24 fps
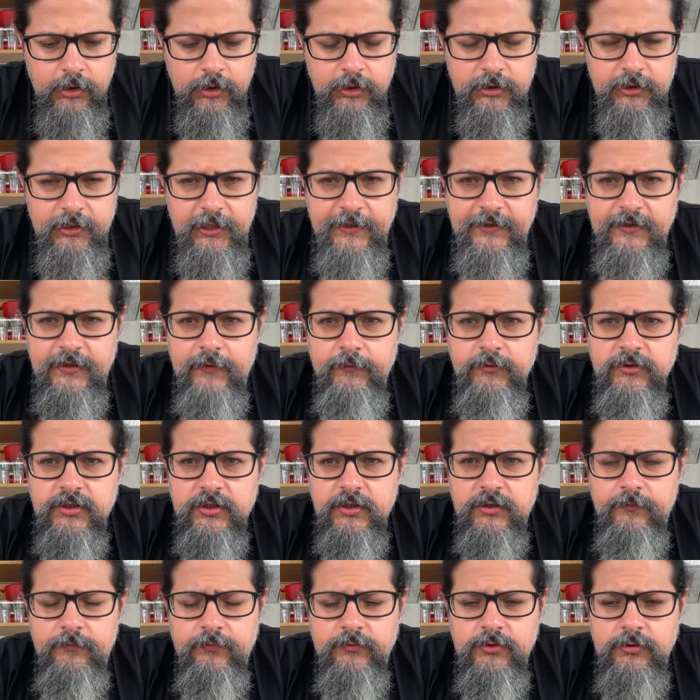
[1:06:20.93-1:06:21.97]
Like there was
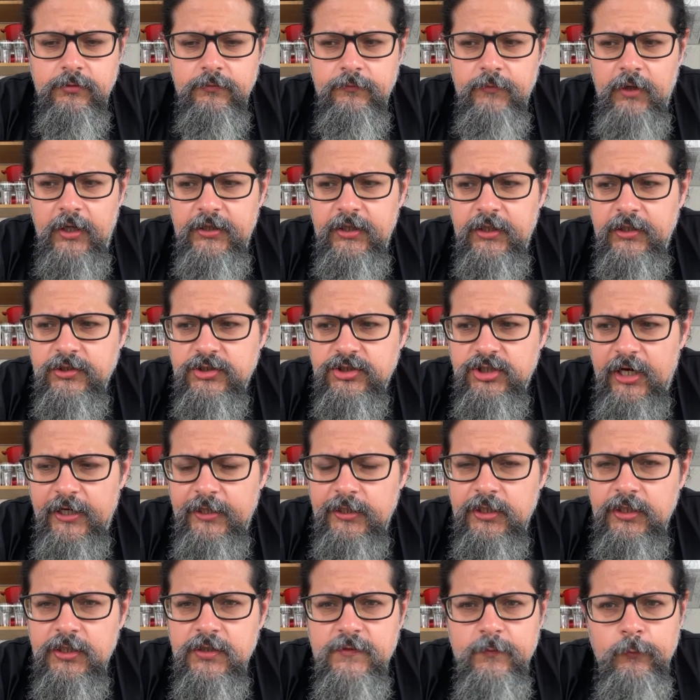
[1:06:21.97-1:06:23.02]
I think a
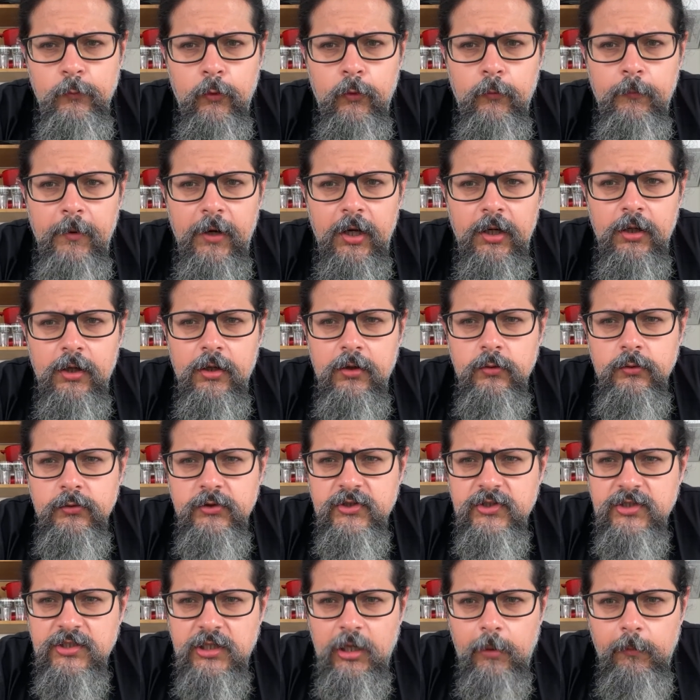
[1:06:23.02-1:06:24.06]
Chinese mukbanger whose
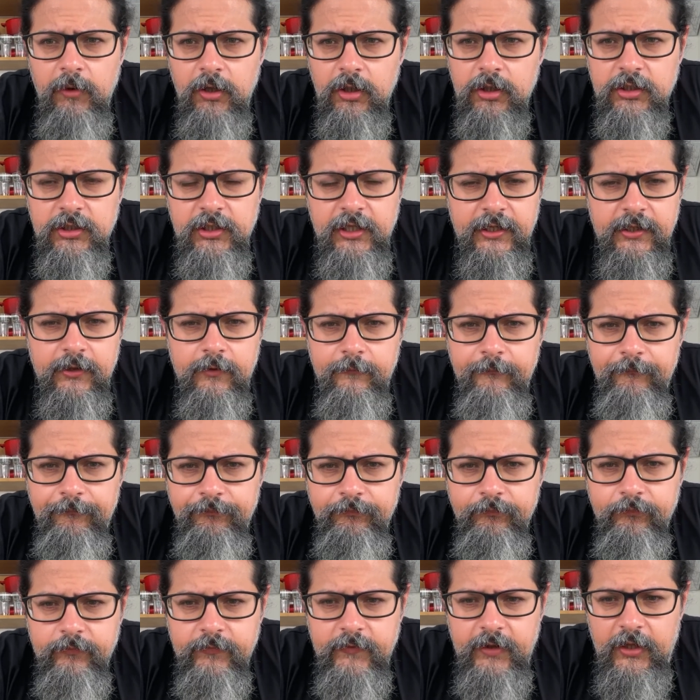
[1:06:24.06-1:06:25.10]
stomach like
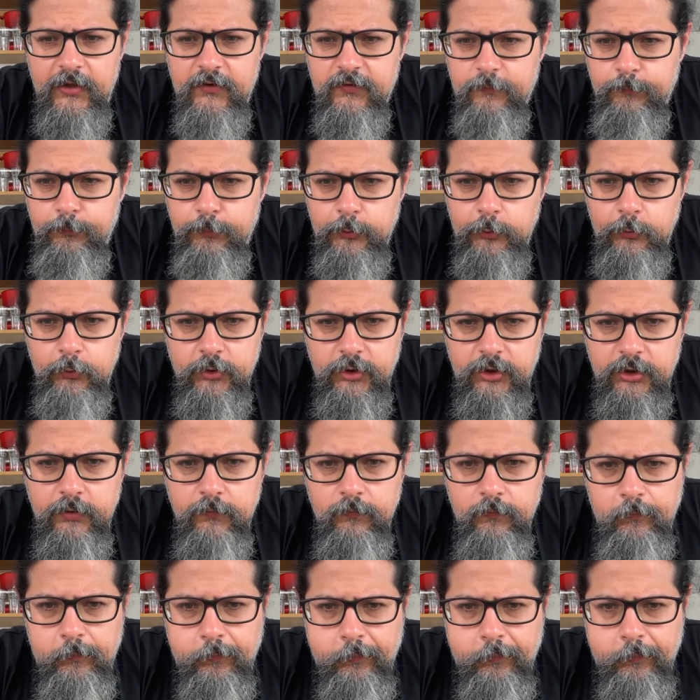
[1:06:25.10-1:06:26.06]
exploded,